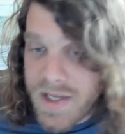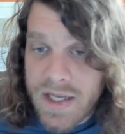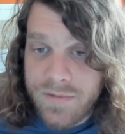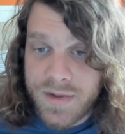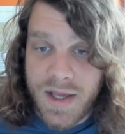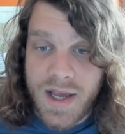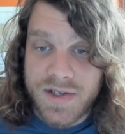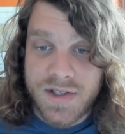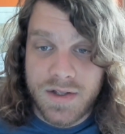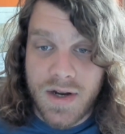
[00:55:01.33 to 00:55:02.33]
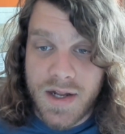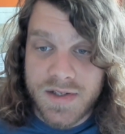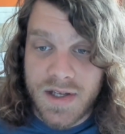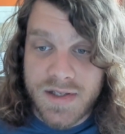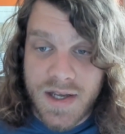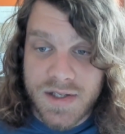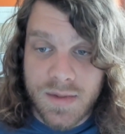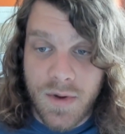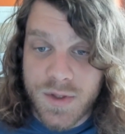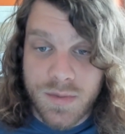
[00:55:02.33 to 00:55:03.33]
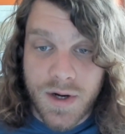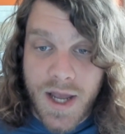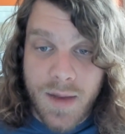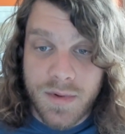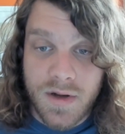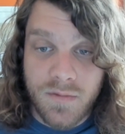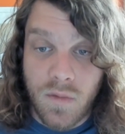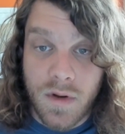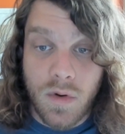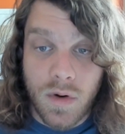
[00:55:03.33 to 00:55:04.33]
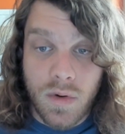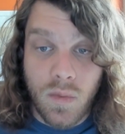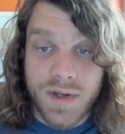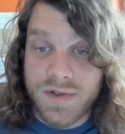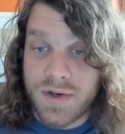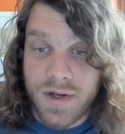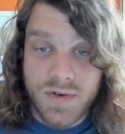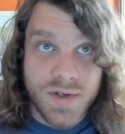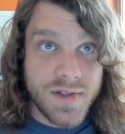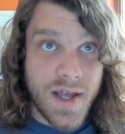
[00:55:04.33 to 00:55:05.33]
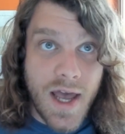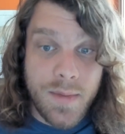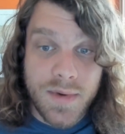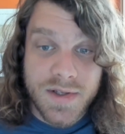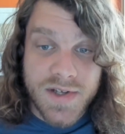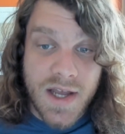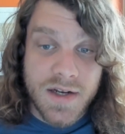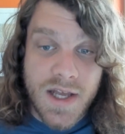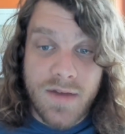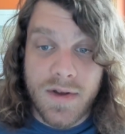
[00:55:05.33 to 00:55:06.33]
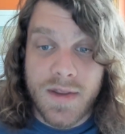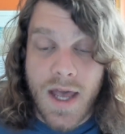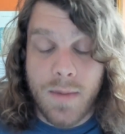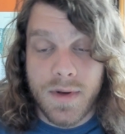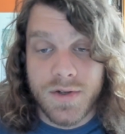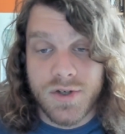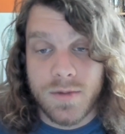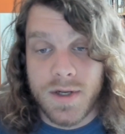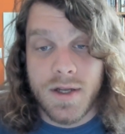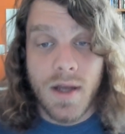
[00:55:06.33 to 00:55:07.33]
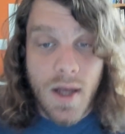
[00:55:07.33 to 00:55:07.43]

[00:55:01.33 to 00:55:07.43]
even the case that the United States has the most per capita of quote unquote Western countries. They happen in Scandinavia. They happen in Germany.